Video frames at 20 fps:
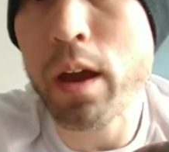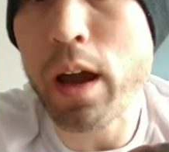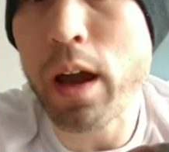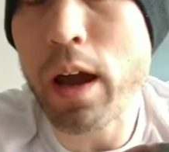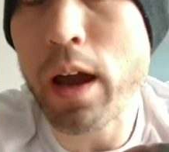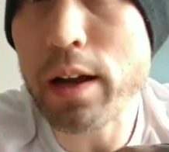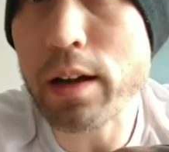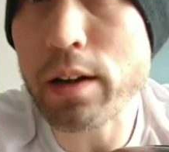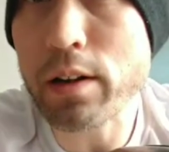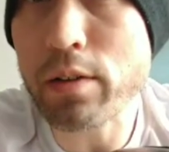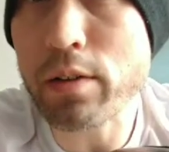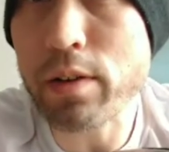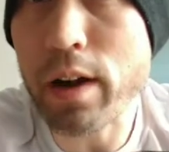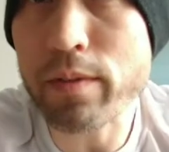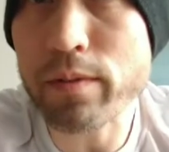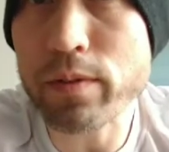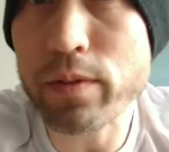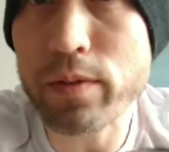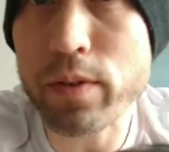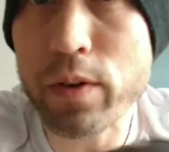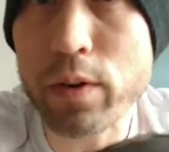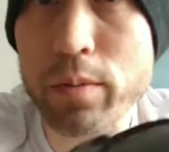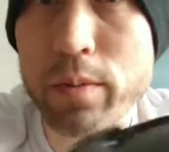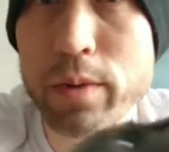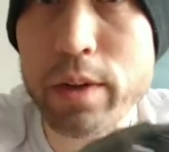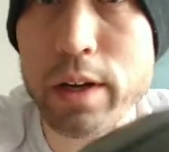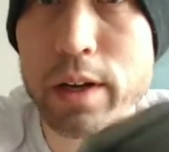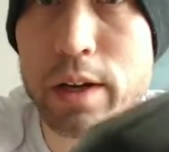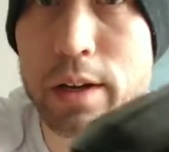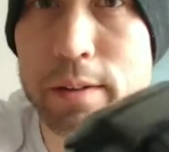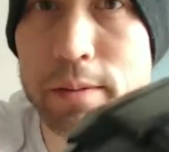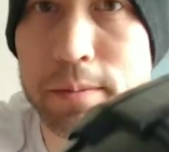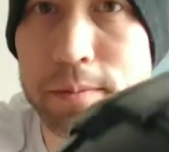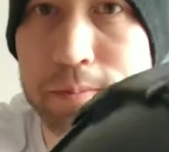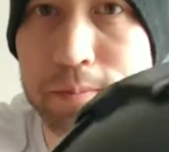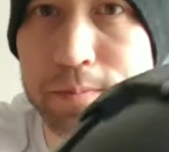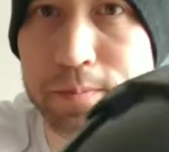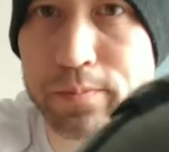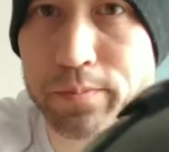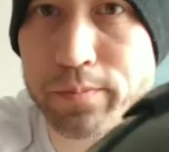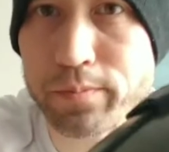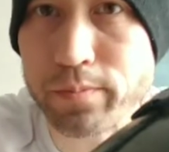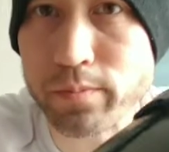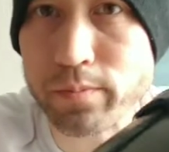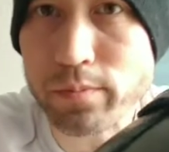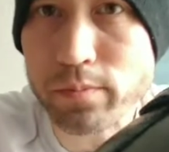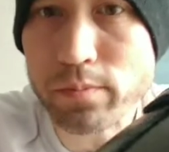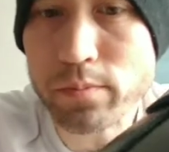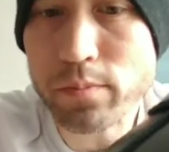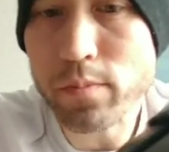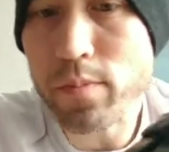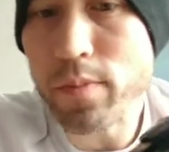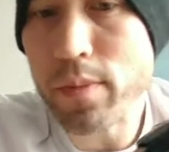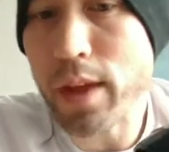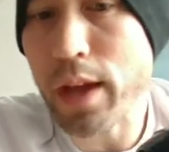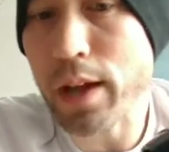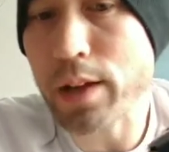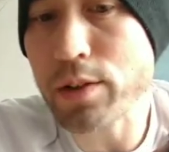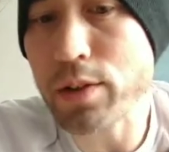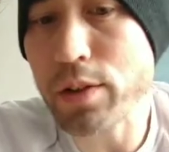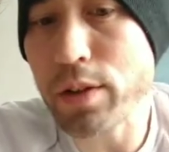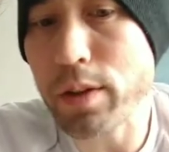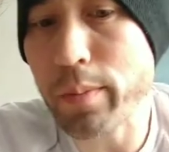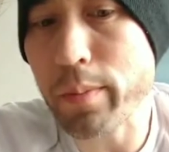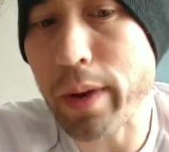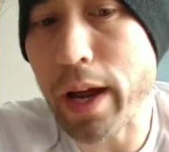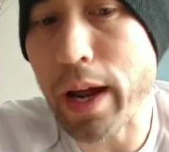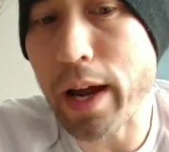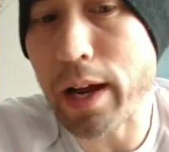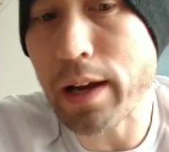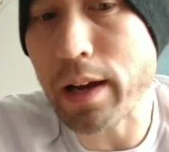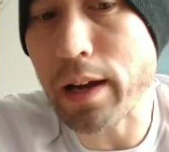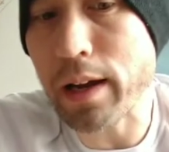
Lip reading: Added craft foam there. And to the back